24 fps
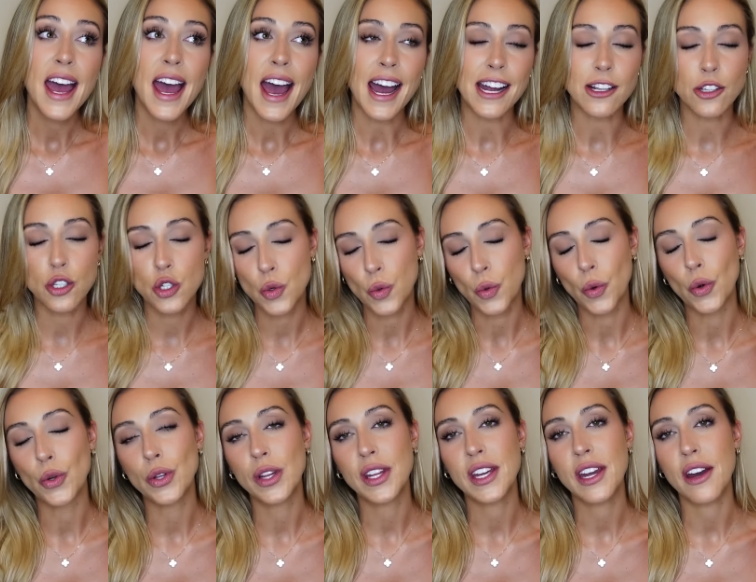and
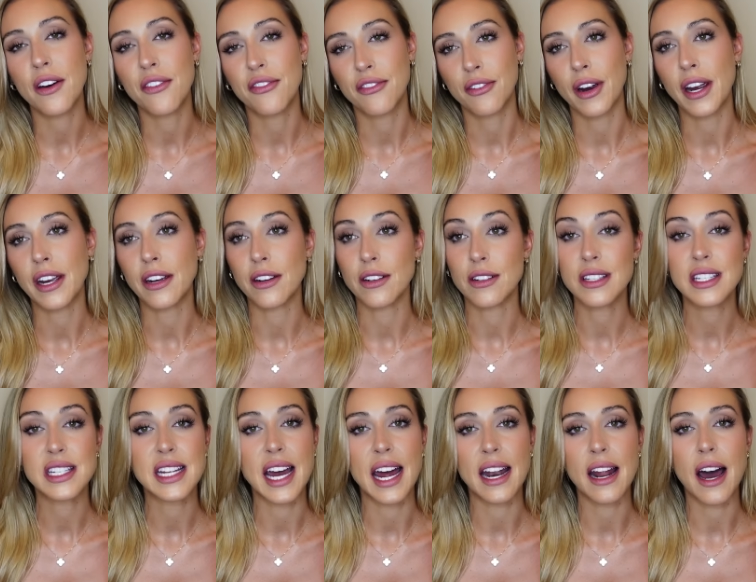truly a
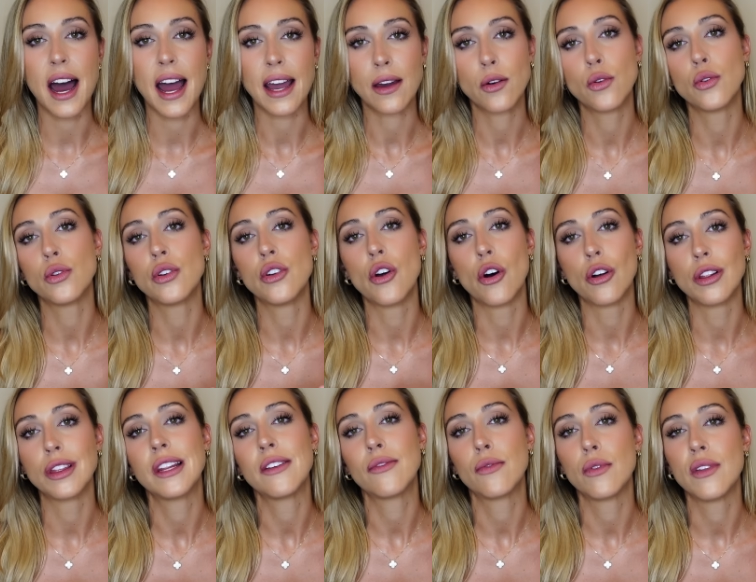fragrance that I could
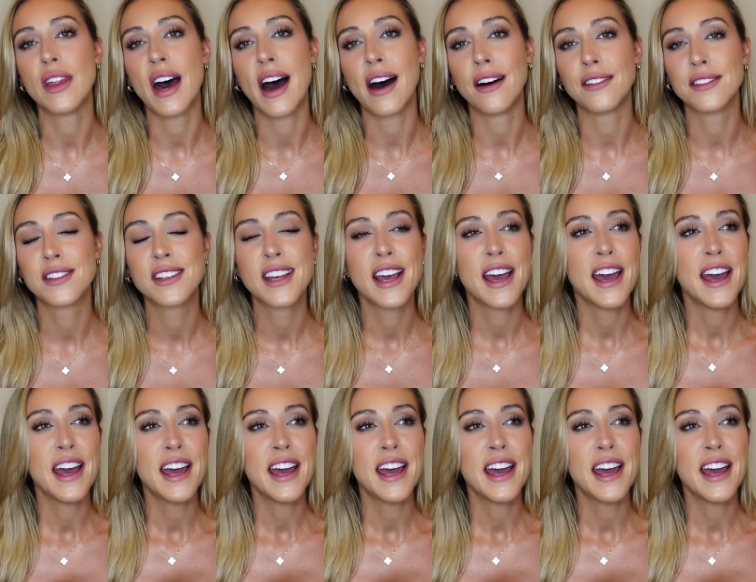not live without.